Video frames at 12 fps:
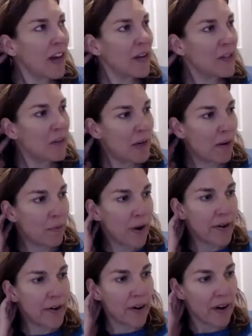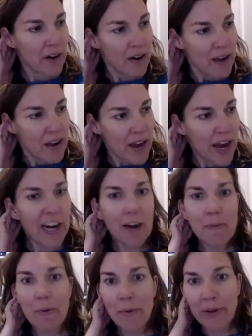I used to be a runner, and I
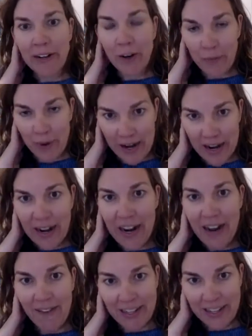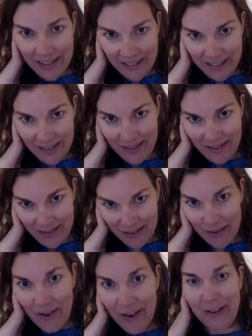remember when I'd go running, I'd have ideas,
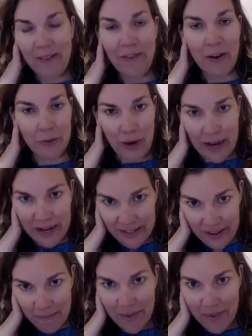or if I was writing something.